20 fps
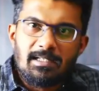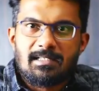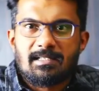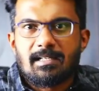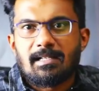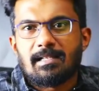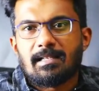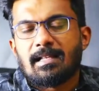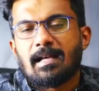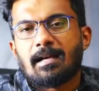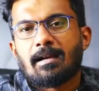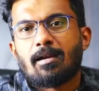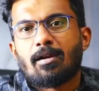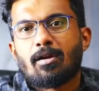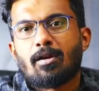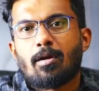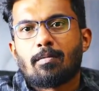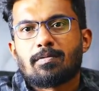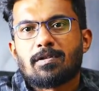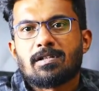still there
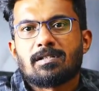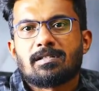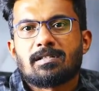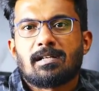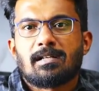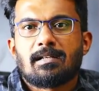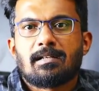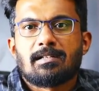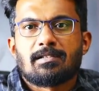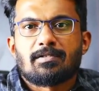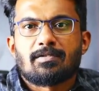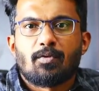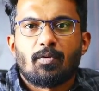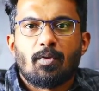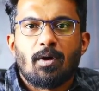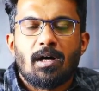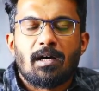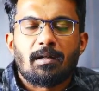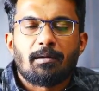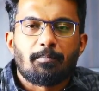are option sellers
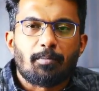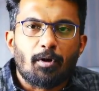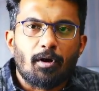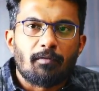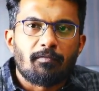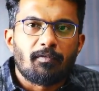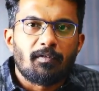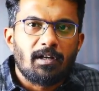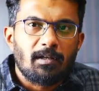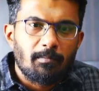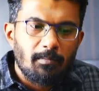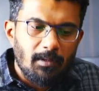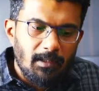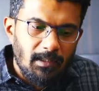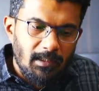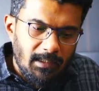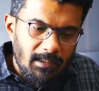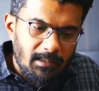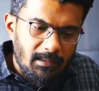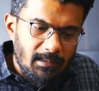who are
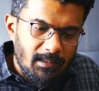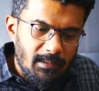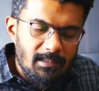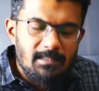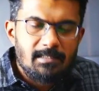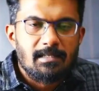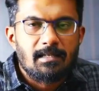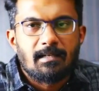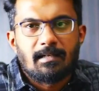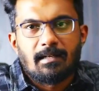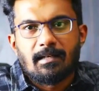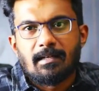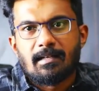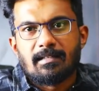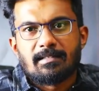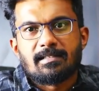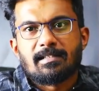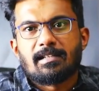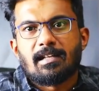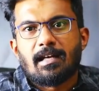profitable in this
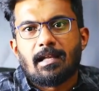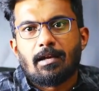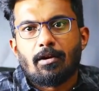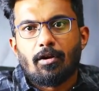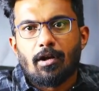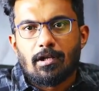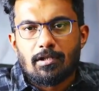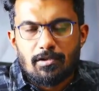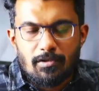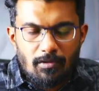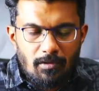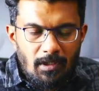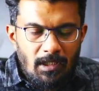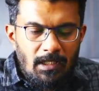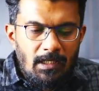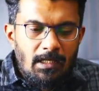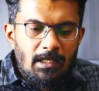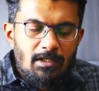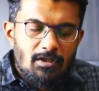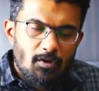scenario also.
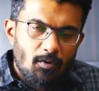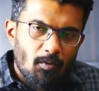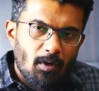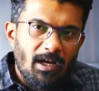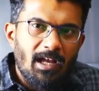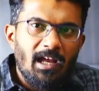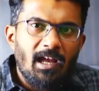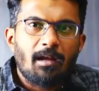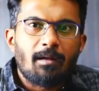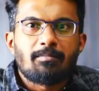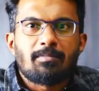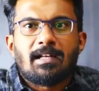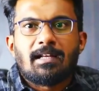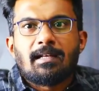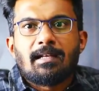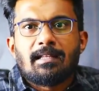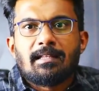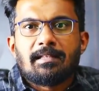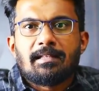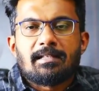So why I am
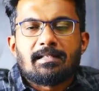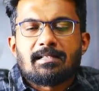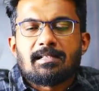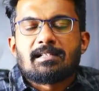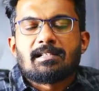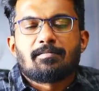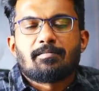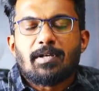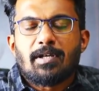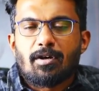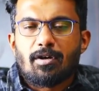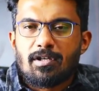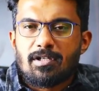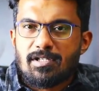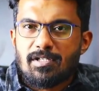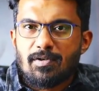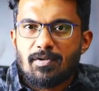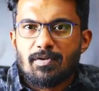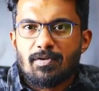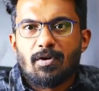telling this is
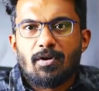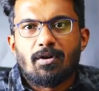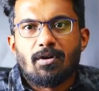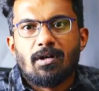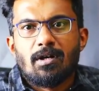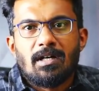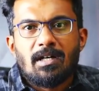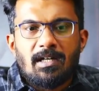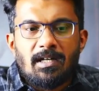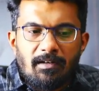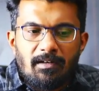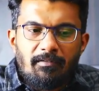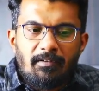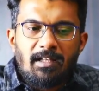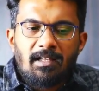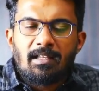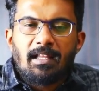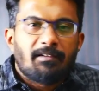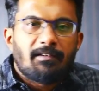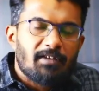because
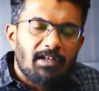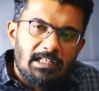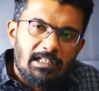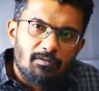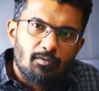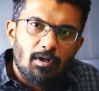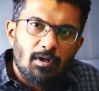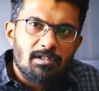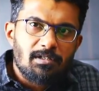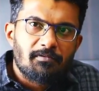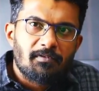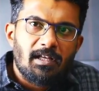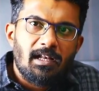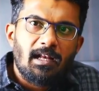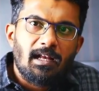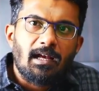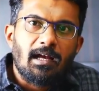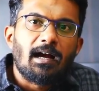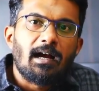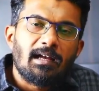when the VIX was
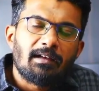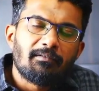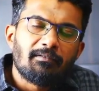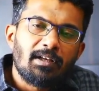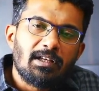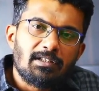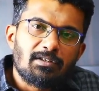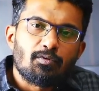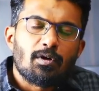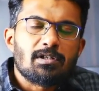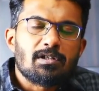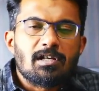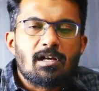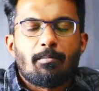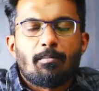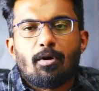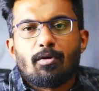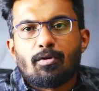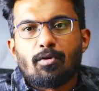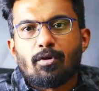very high, VIX was
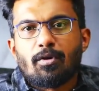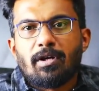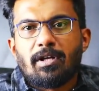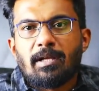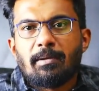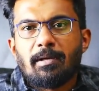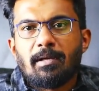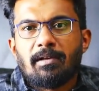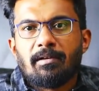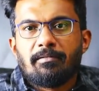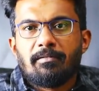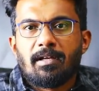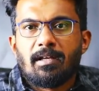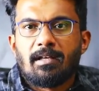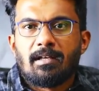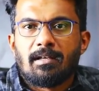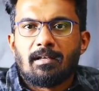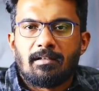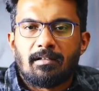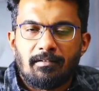about 20,
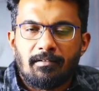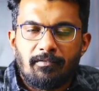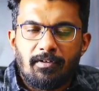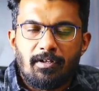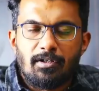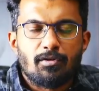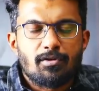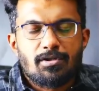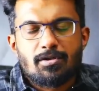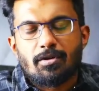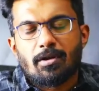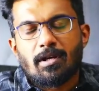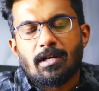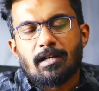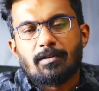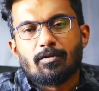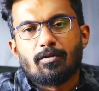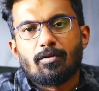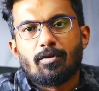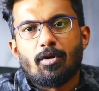we used to
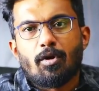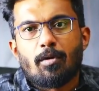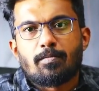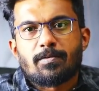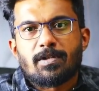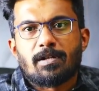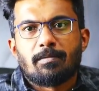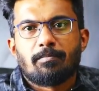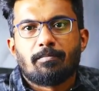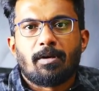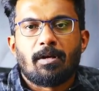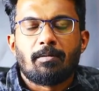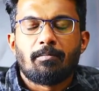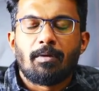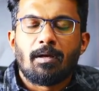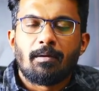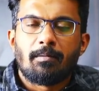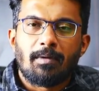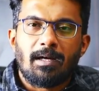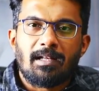get good option
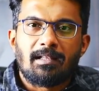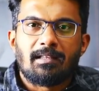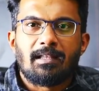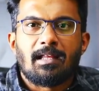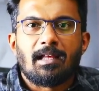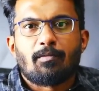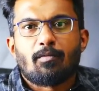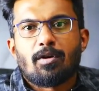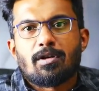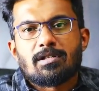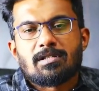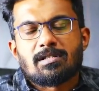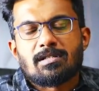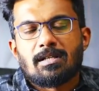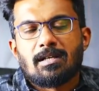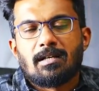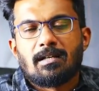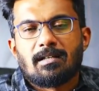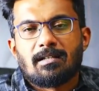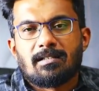premium, and there was
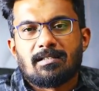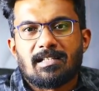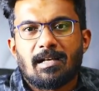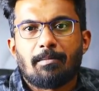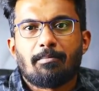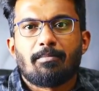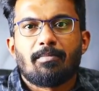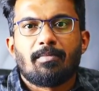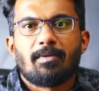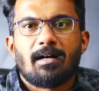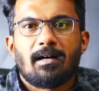some